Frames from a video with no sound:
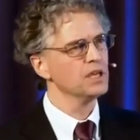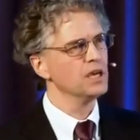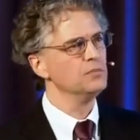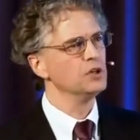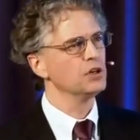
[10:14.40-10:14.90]

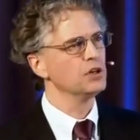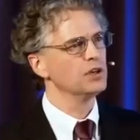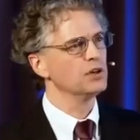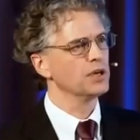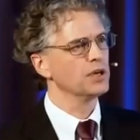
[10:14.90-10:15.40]
um,
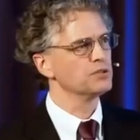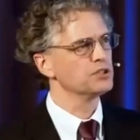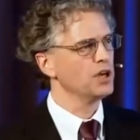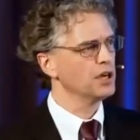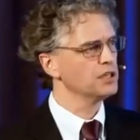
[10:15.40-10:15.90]
earlier when I was
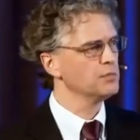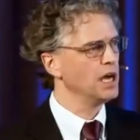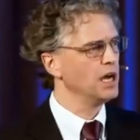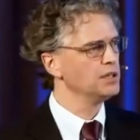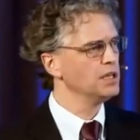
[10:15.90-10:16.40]
talking
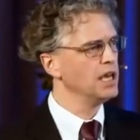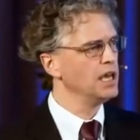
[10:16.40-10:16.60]
about